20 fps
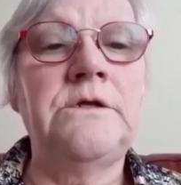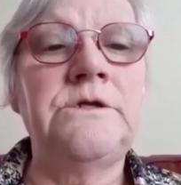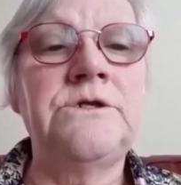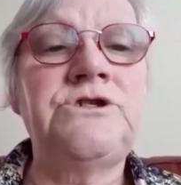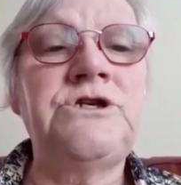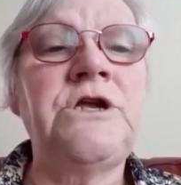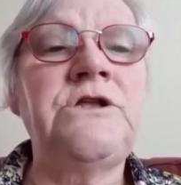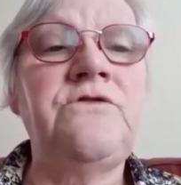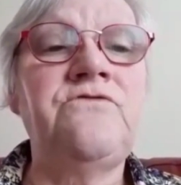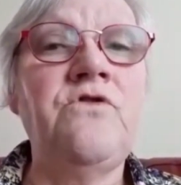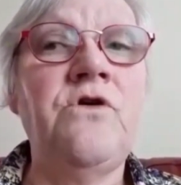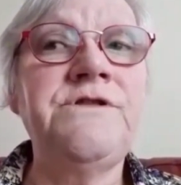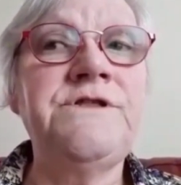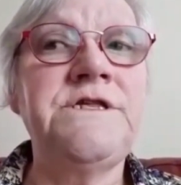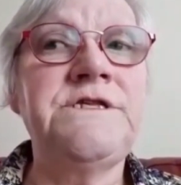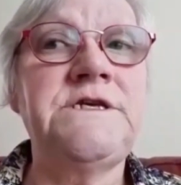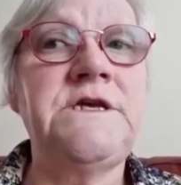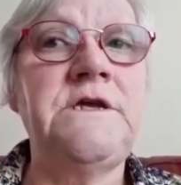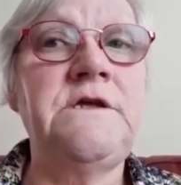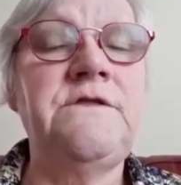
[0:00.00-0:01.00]

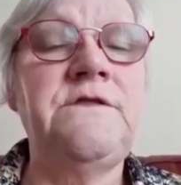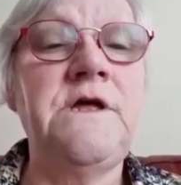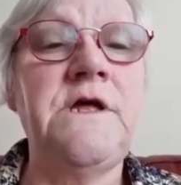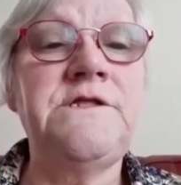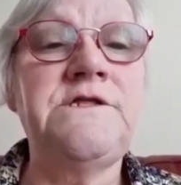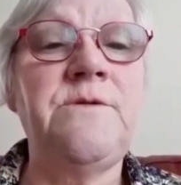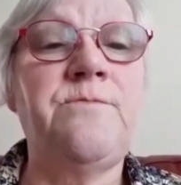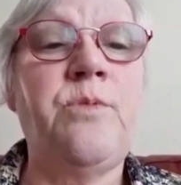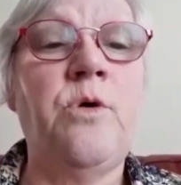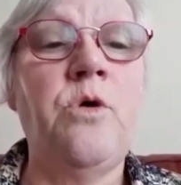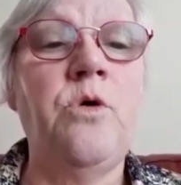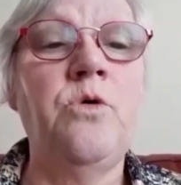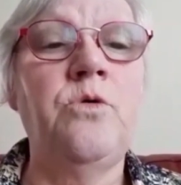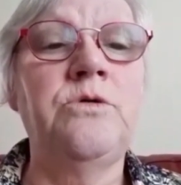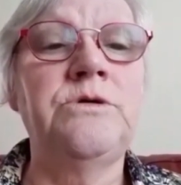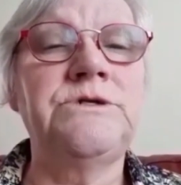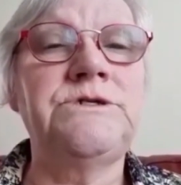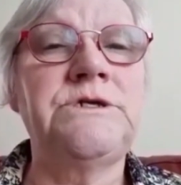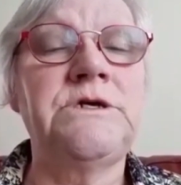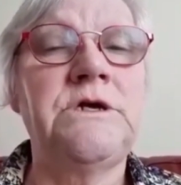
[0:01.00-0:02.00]
generosity, their
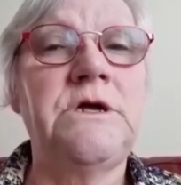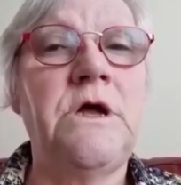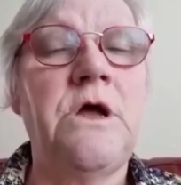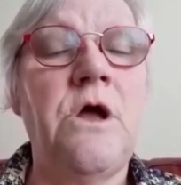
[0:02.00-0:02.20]
support